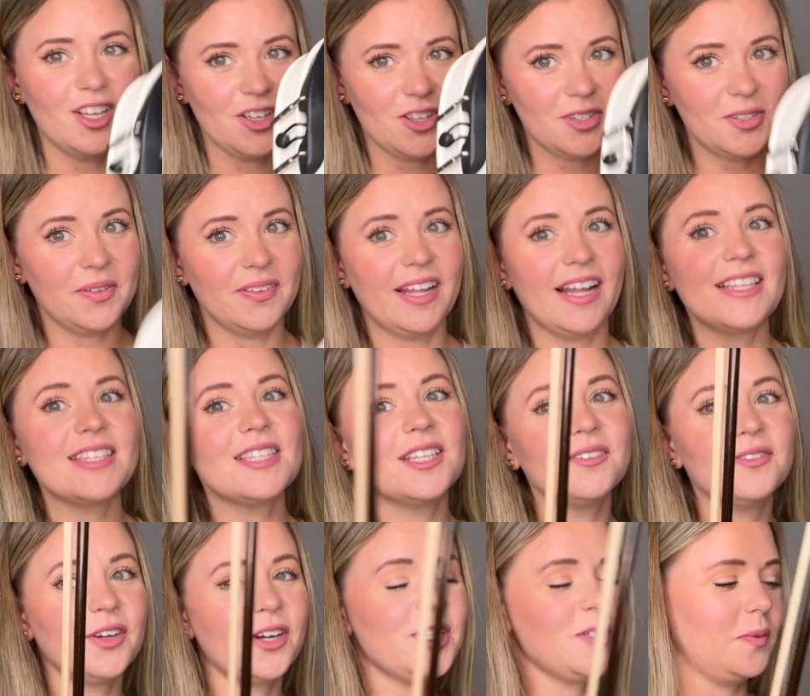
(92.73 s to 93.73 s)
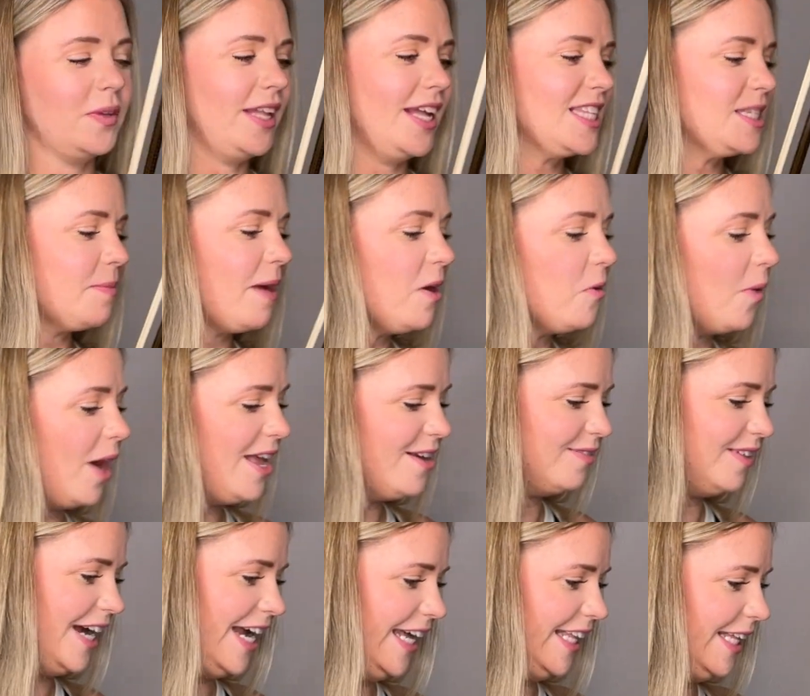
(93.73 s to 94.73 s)
So that's the first one. That's my white
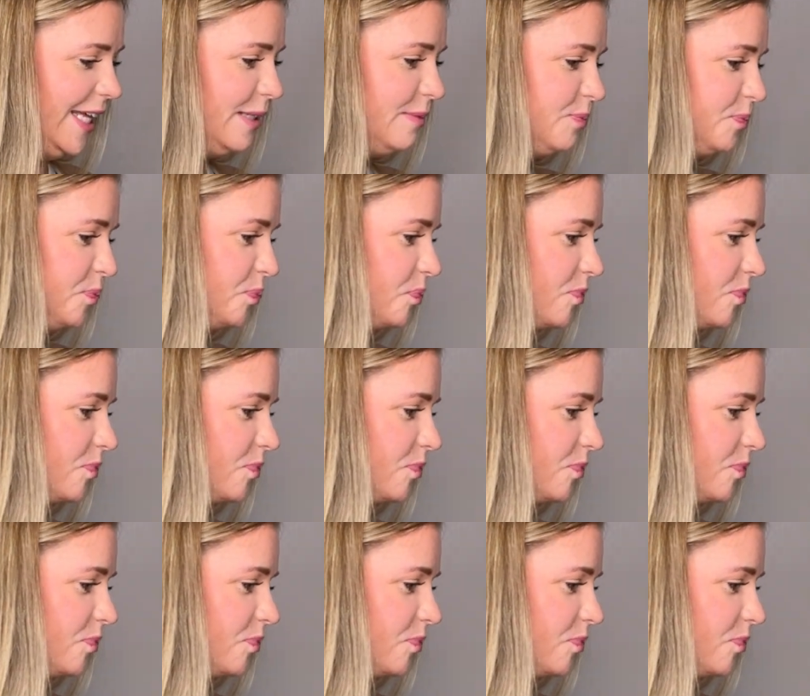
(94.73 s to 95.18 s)
violin.